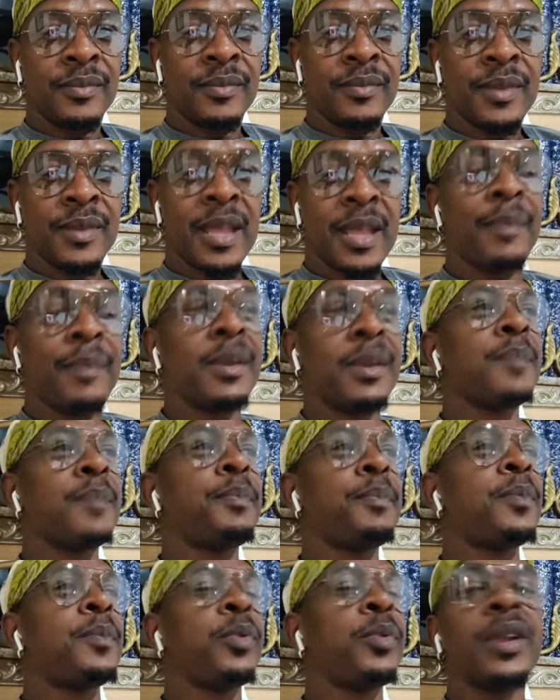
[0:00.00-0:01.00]
I be a
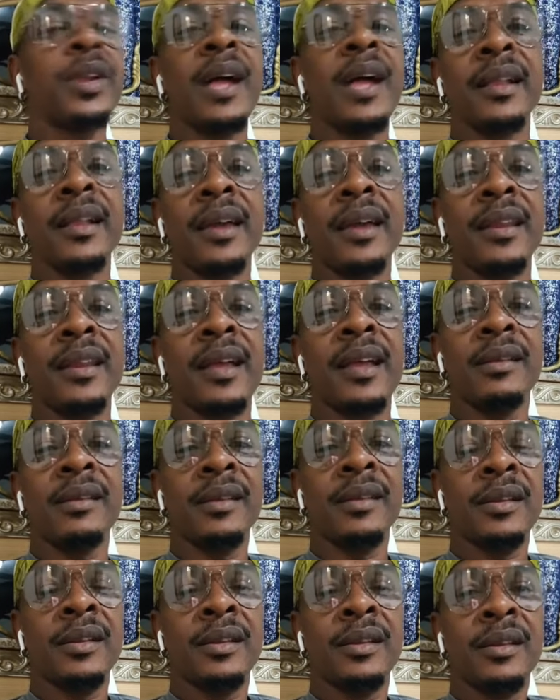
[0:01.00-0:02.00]
people with all kind of
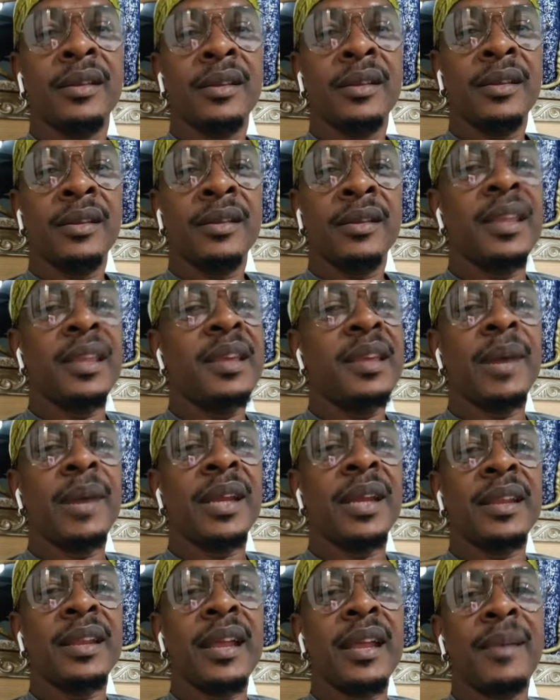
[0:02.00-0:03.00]
demon in
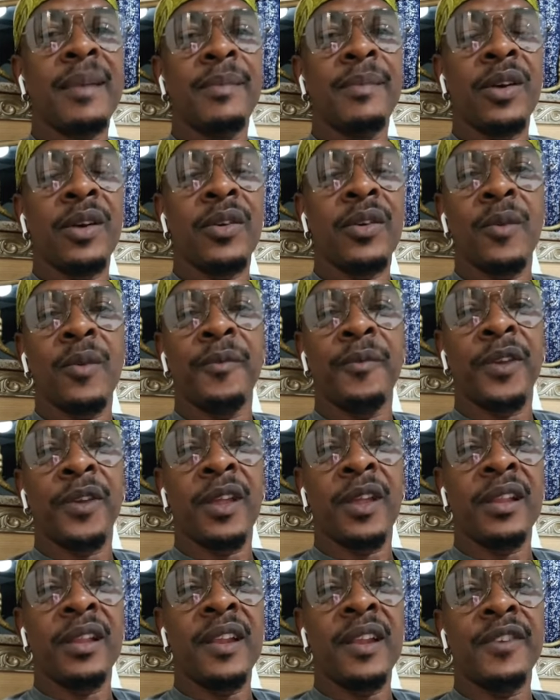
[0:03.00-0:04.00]
them that go come to get
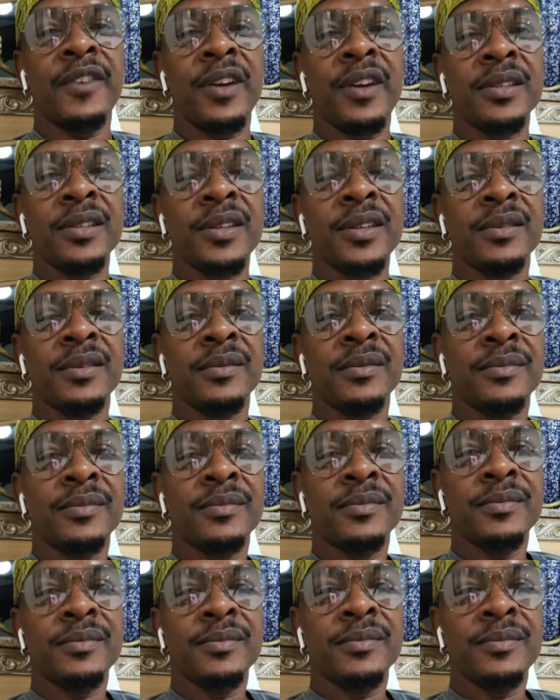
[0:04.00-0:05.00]
deliverance, you know.
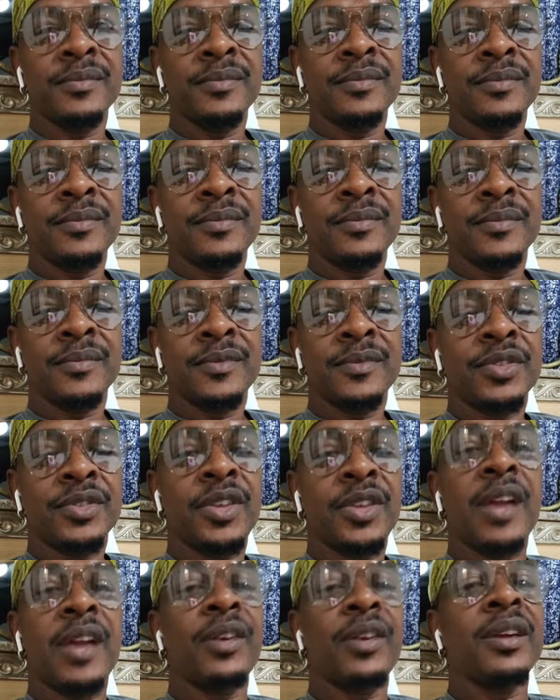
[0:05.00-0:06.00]
So you
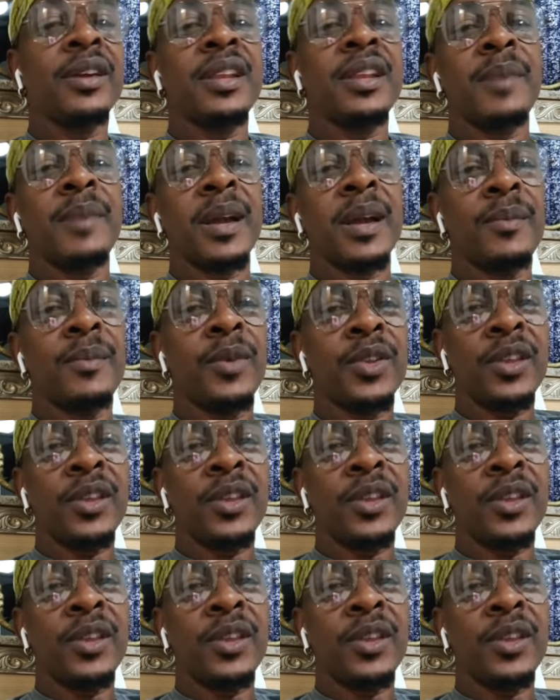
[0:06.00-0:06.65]
are give them back your money?